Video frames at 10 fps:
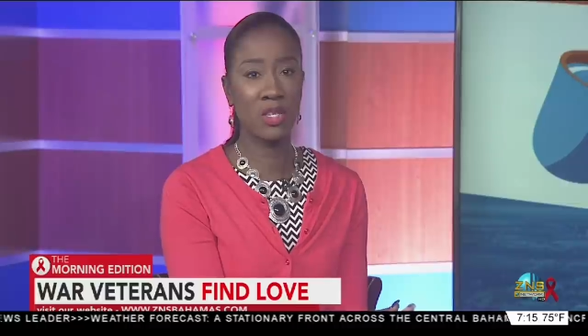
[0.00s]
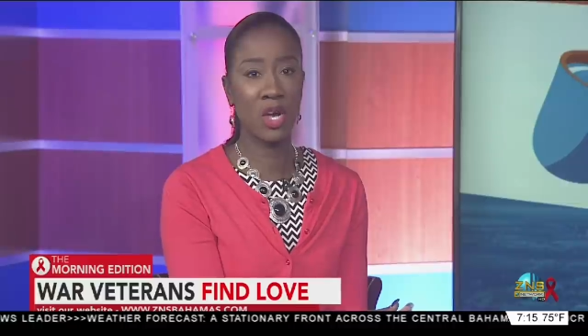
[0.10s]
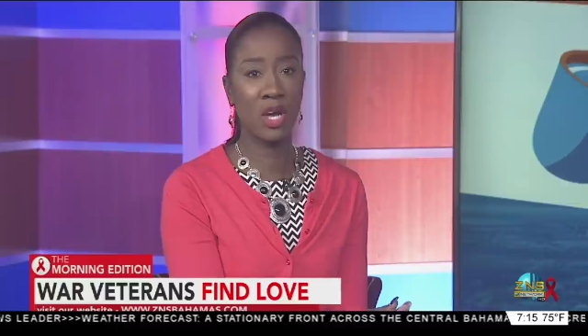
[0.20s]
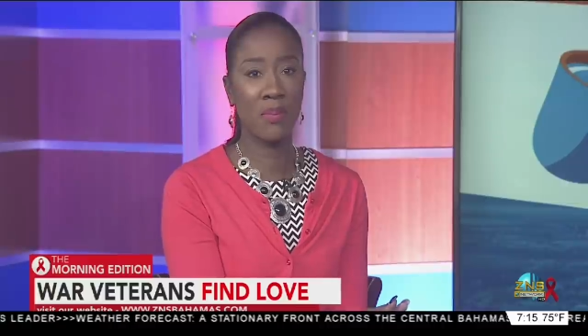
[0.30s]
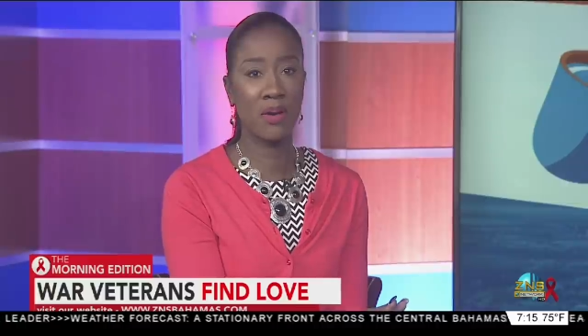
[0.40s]
to
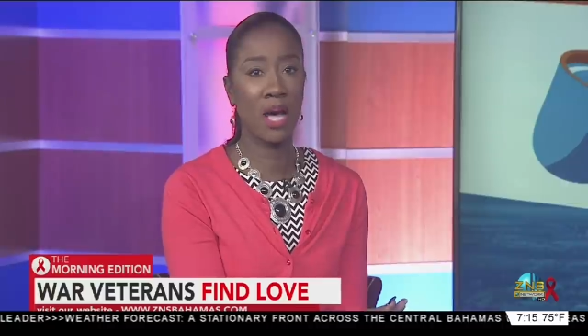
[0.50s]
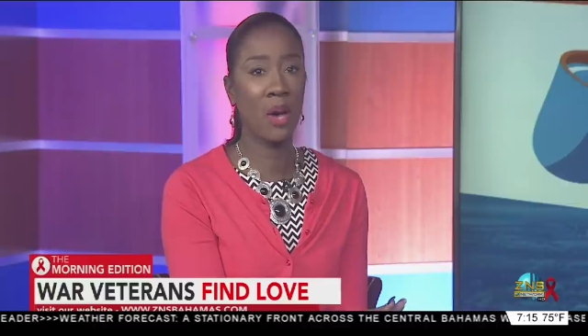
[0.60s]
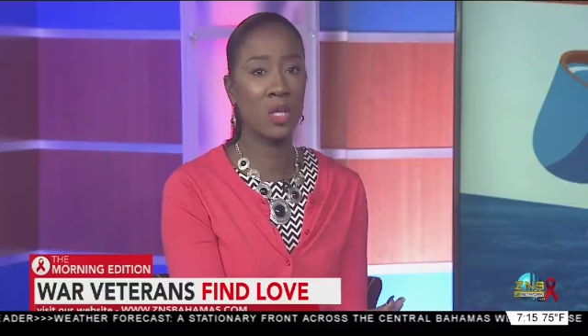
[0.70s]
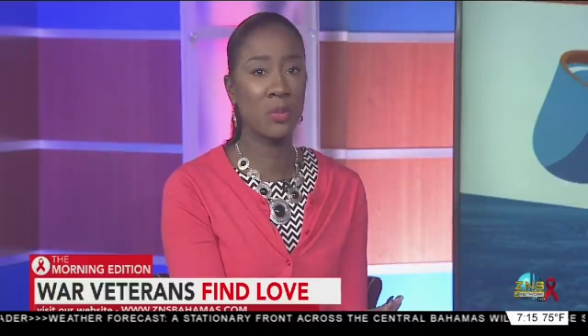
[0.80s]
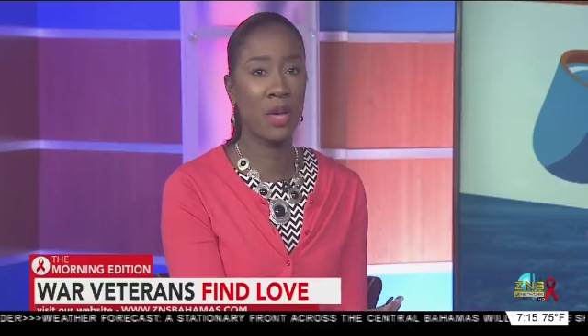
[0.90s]
talk about
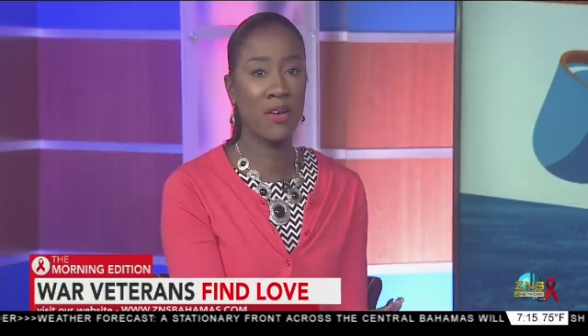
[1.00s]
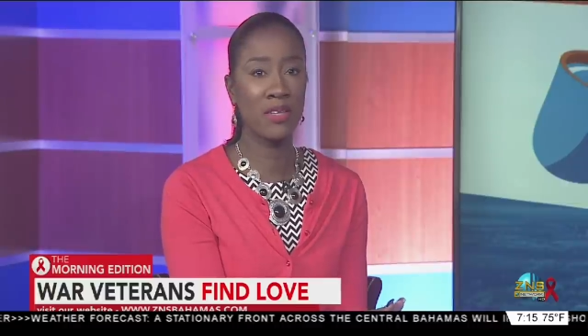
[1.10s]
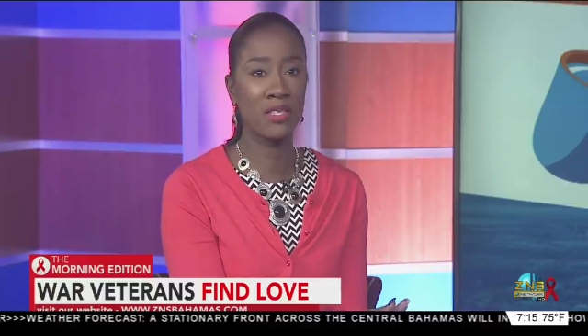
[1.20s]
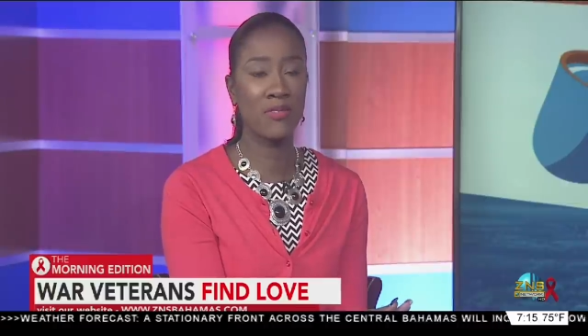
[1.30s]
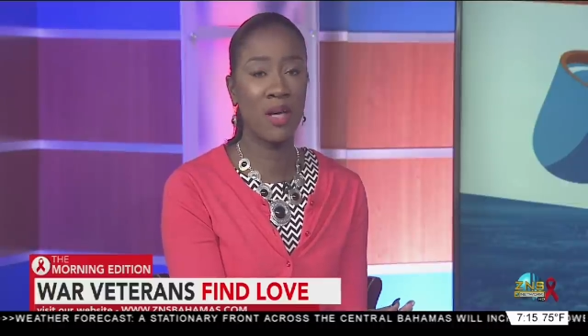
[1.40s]
how his
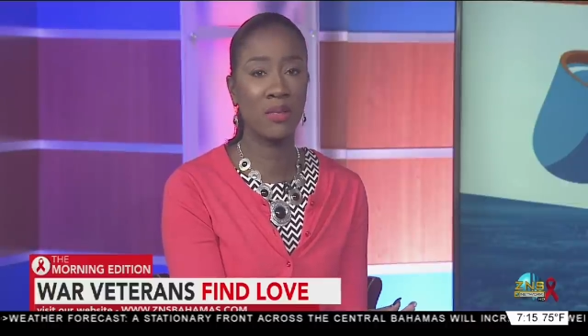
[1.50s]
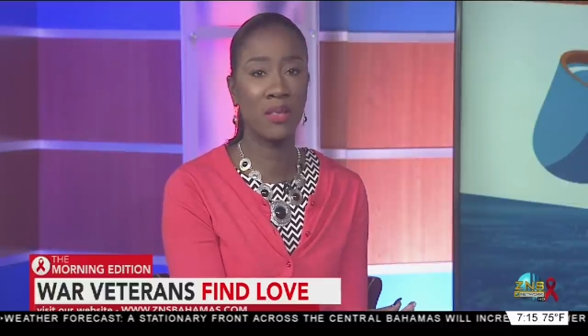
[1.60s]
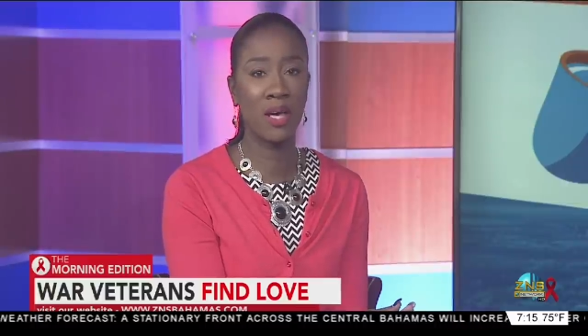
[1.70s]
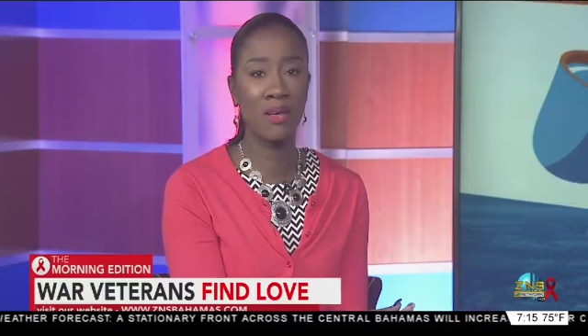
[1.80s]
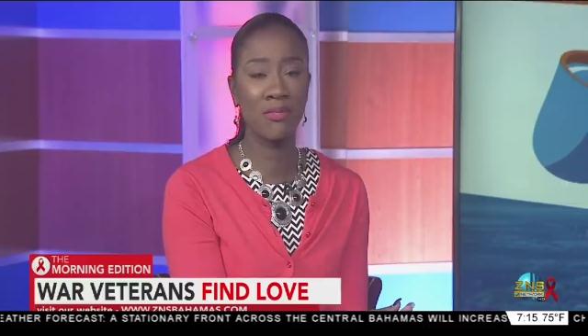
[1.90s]
parents found
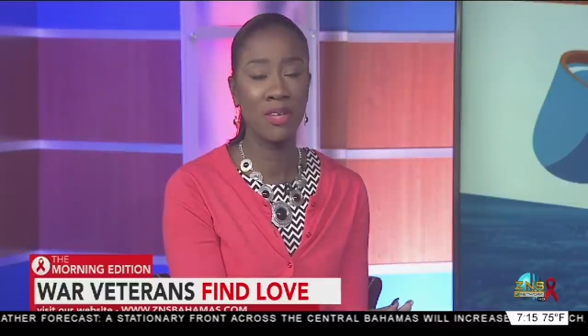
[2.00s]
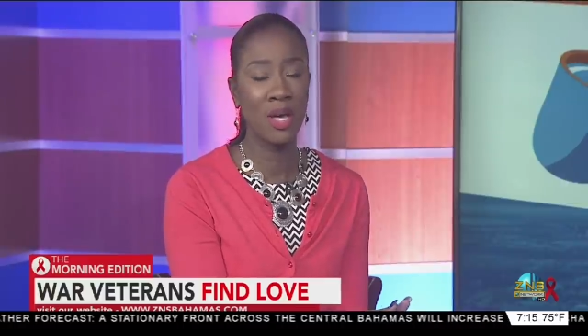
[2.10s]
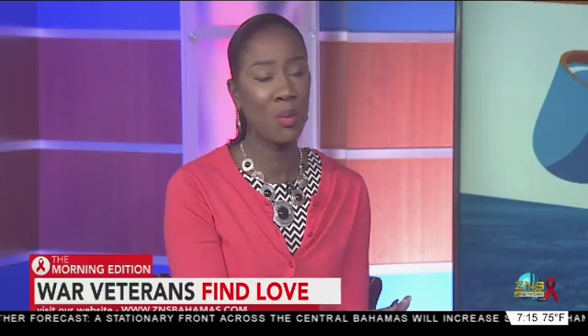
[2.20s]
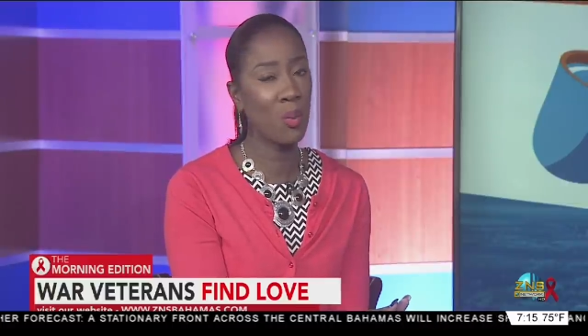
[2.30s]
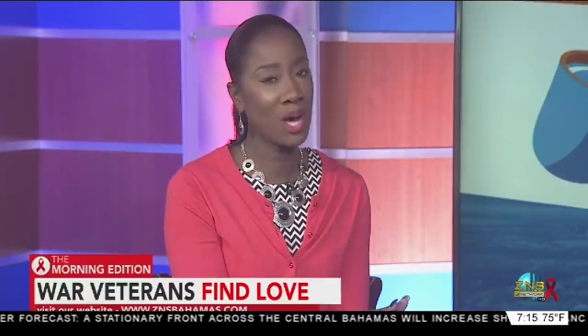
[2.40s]
love
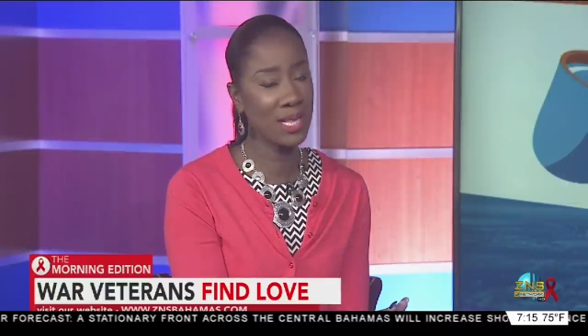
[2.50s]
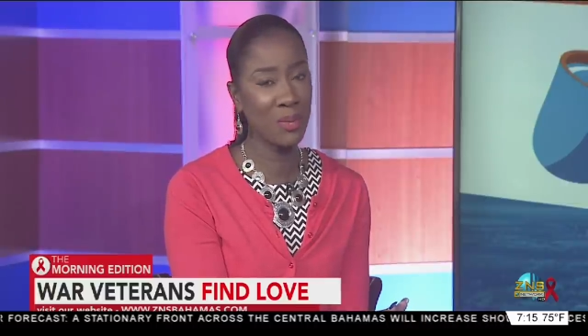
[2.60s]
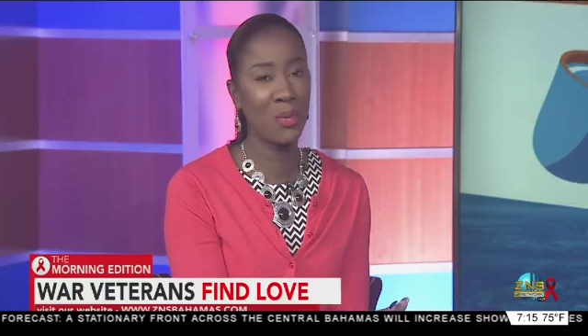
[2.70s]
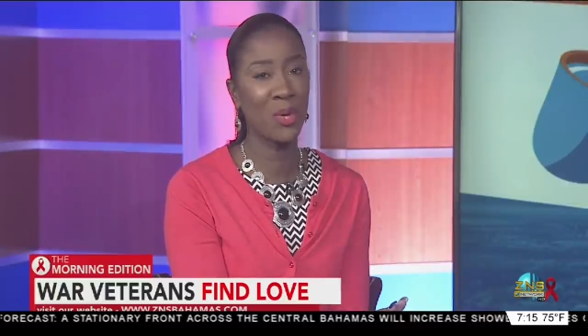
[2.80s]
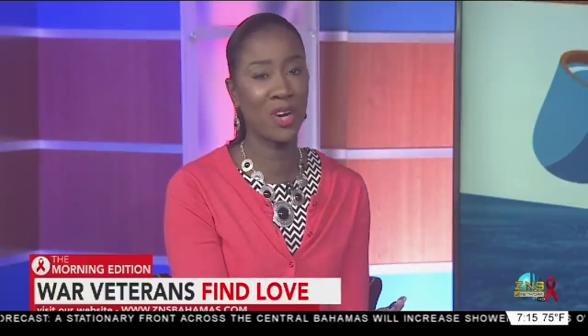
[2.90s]
while
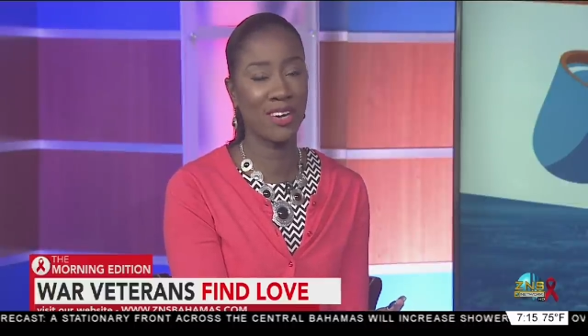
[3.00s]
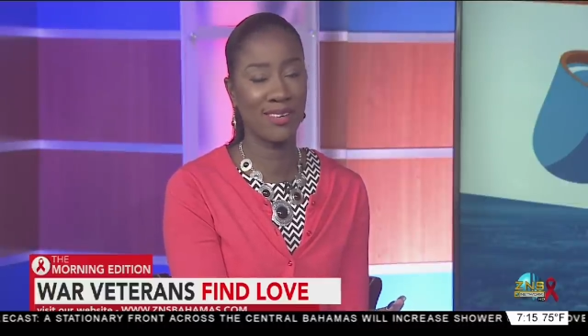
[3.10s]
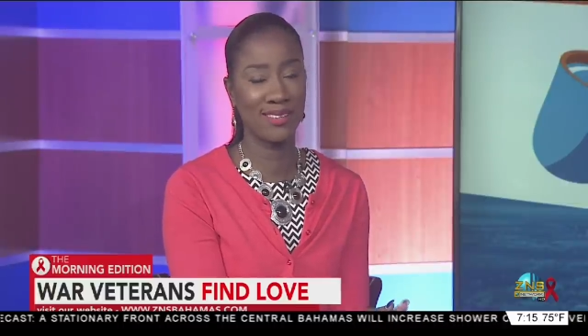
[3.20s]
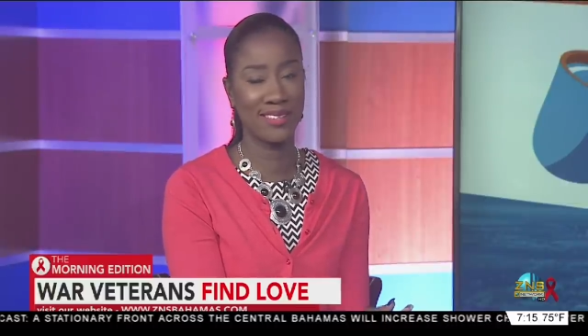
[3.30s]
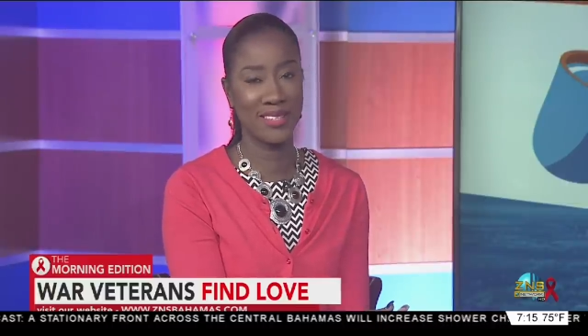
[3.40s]
at war.